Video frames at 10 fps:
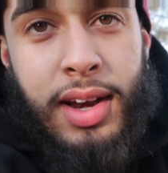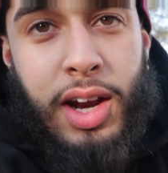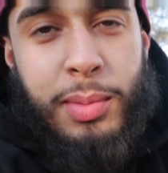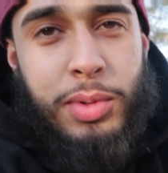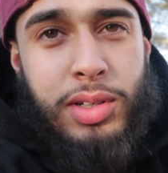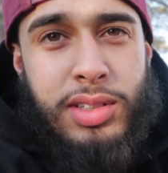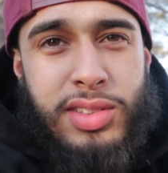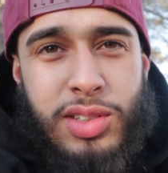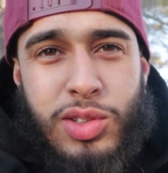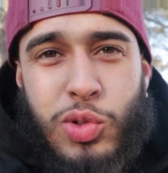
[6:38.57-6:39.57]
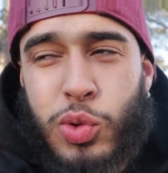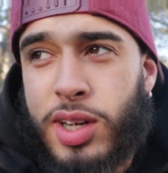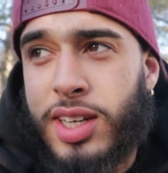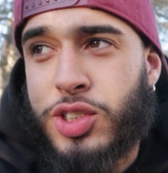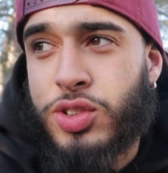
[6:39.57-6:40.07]
Now I'm gonna
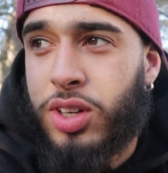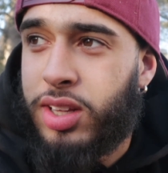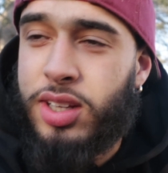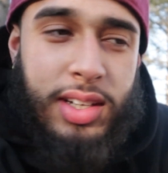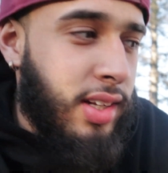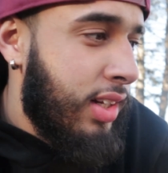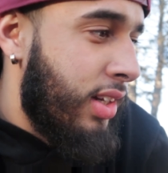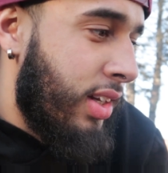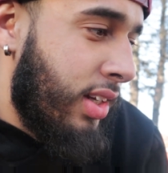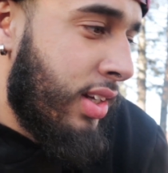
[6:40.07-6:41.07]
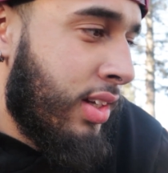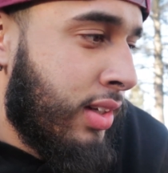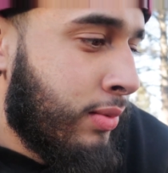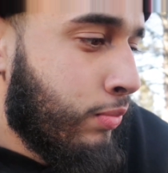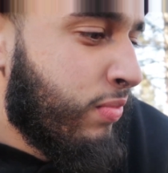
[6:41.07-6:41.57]
quickly install the
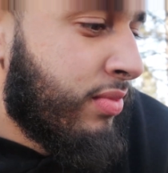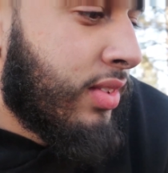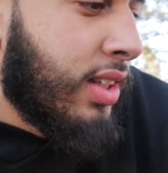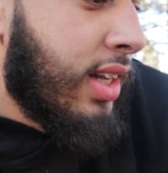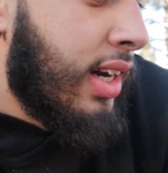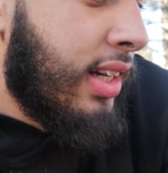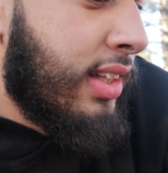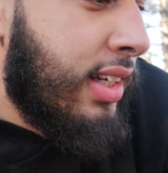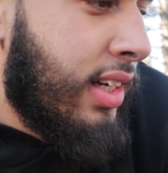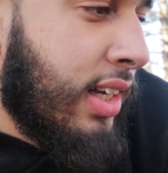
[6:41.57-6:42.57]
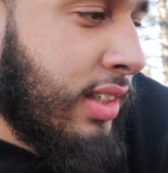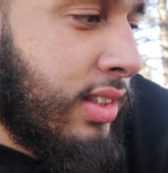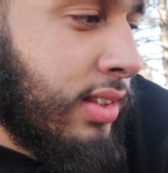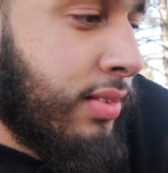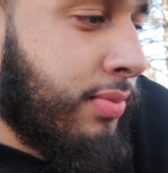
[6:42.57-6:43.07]
LED
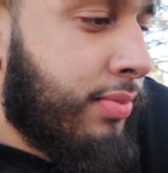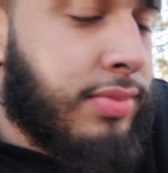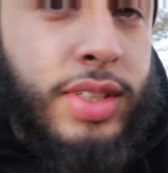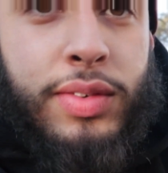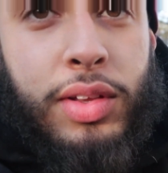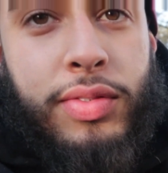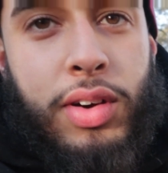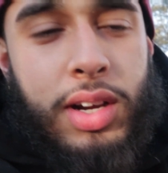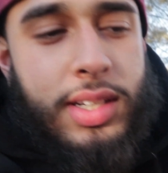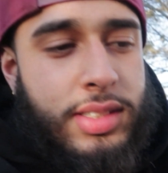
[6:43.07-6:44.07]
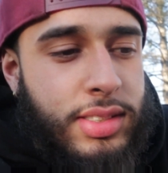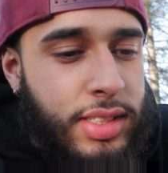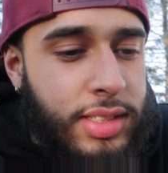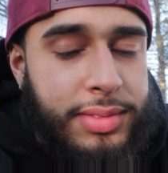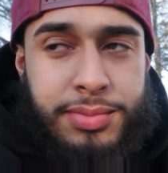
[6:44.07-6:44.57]
lights for the fog lights,
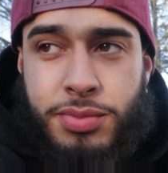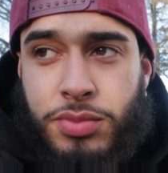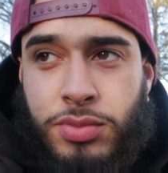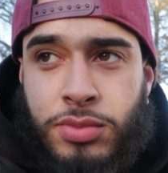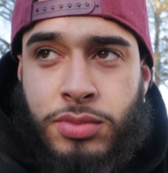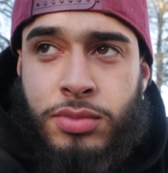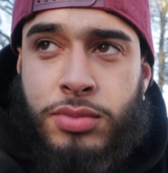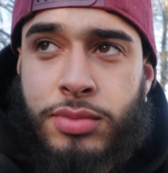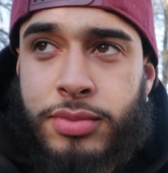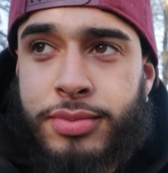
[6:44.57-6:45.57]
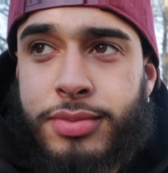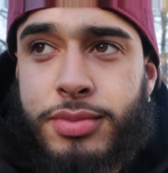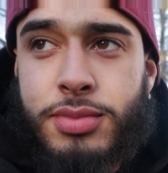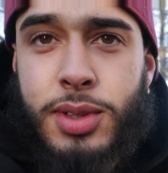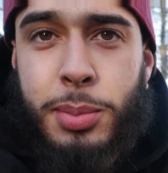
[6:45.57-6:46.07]
and
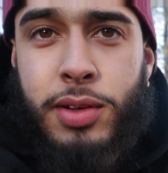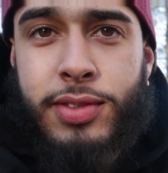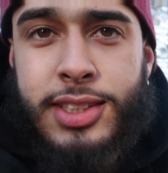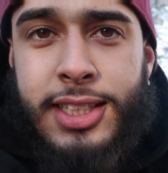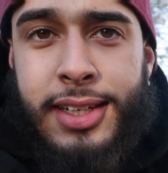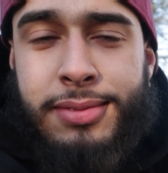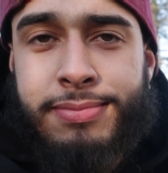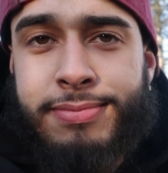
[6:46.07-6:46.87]
I'm done for today.